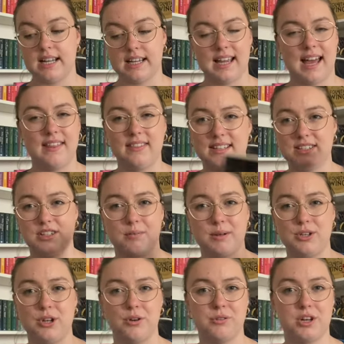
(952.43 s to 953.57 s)
Again, this took me
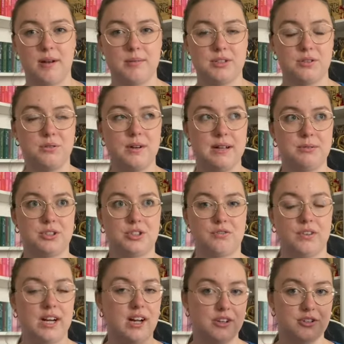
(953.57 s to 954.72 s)
no time at all. It was
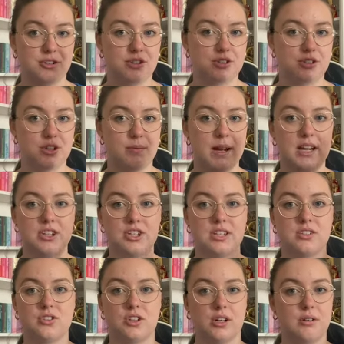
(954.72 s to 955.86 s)
302
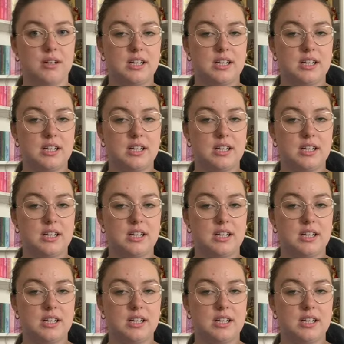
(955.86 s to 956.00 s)
pages, so